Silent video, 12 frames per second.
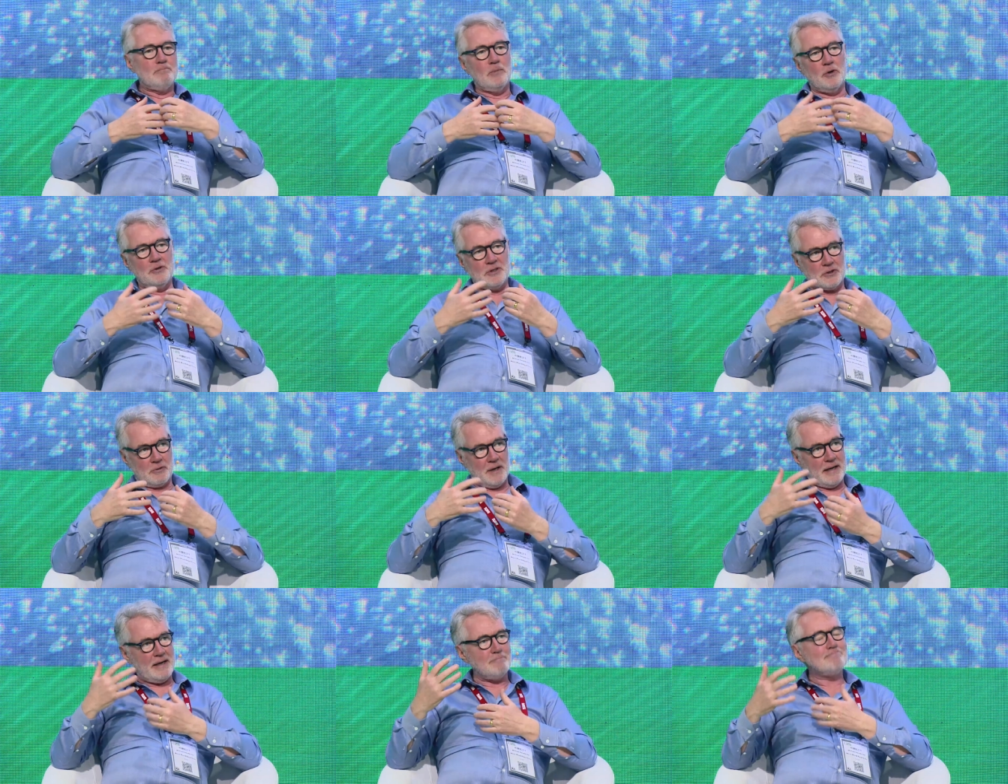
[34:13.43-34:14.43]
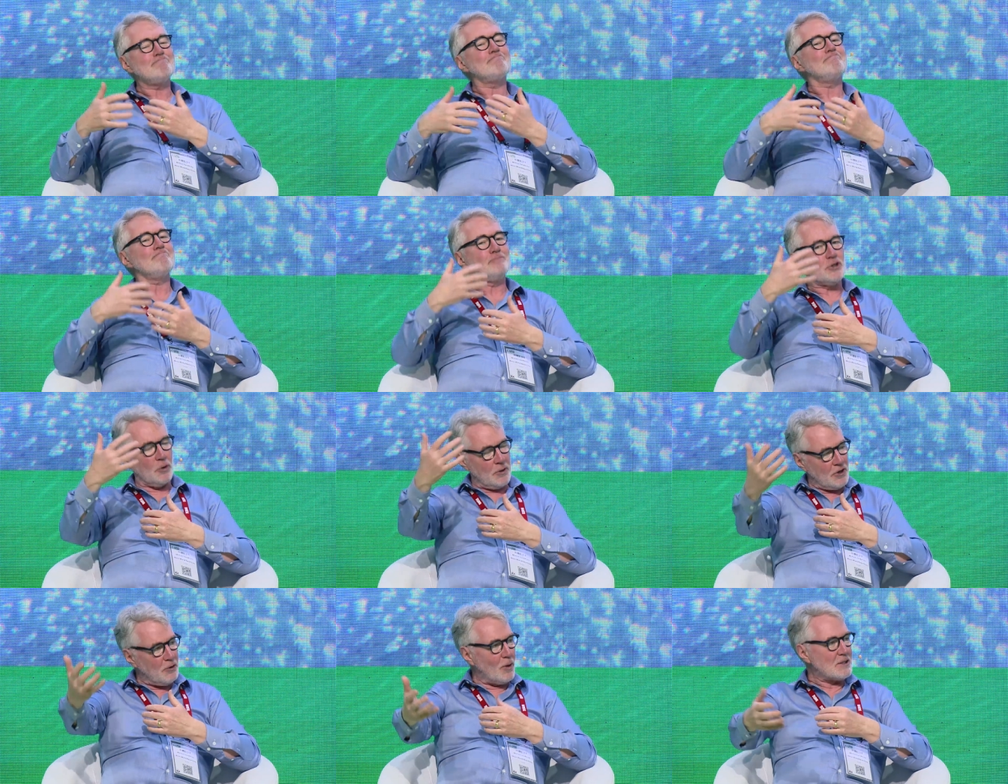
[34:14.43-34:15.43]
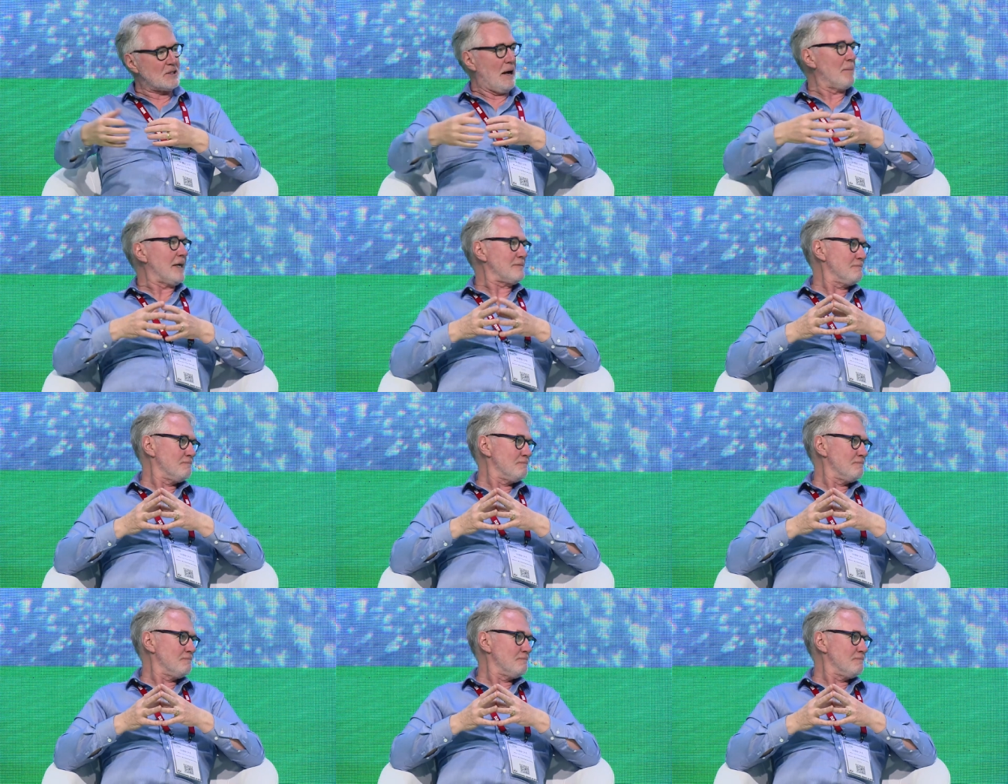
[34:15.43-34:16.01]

Moon is really showing you what's coming.